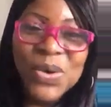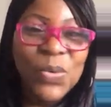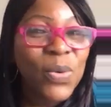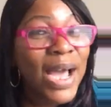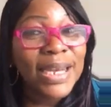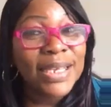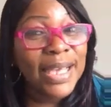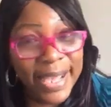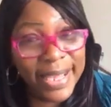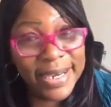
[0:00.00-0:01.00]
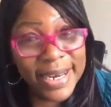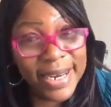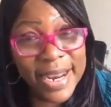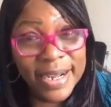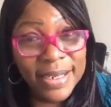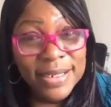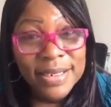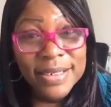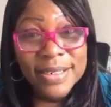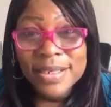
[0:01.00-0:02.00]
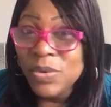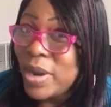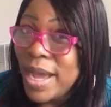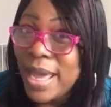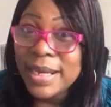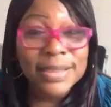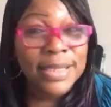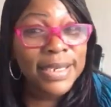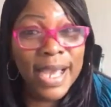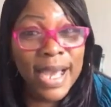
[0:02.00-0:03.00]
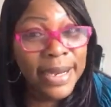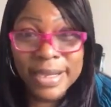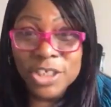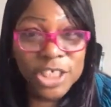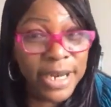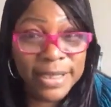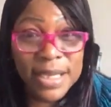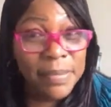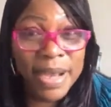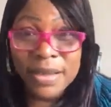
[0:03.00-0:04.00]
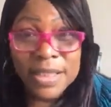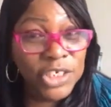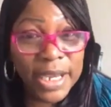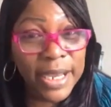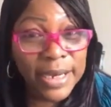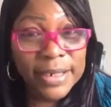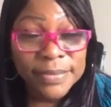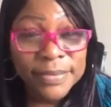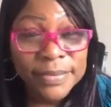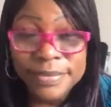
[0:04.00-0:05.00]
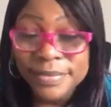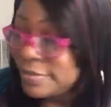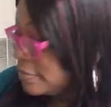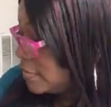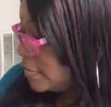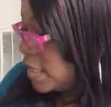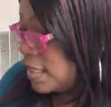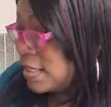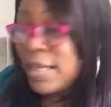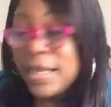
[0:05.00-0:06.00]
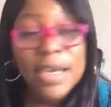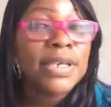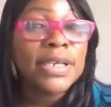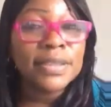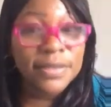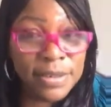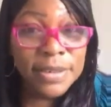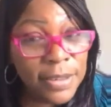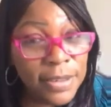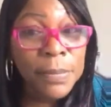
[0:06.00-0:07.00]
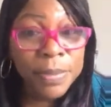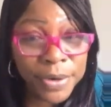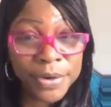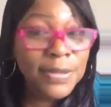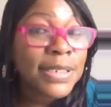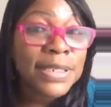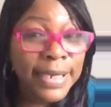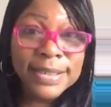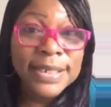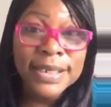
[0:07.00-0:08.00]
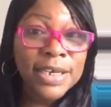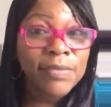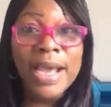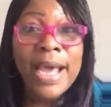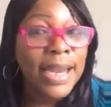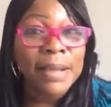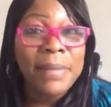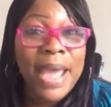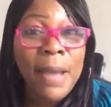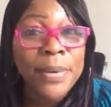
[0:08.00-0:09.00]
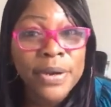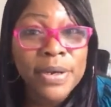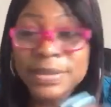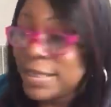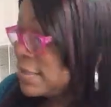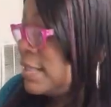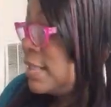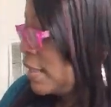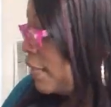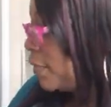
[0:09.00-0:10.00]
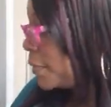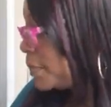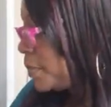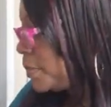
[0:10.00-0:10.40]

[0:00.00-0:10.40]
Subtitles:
Wiley hanging in there. Wiley said y'all ain't gonna chase him out the chat. He love his appearance, and that's the end of it. I like my appearance, that's the end of it.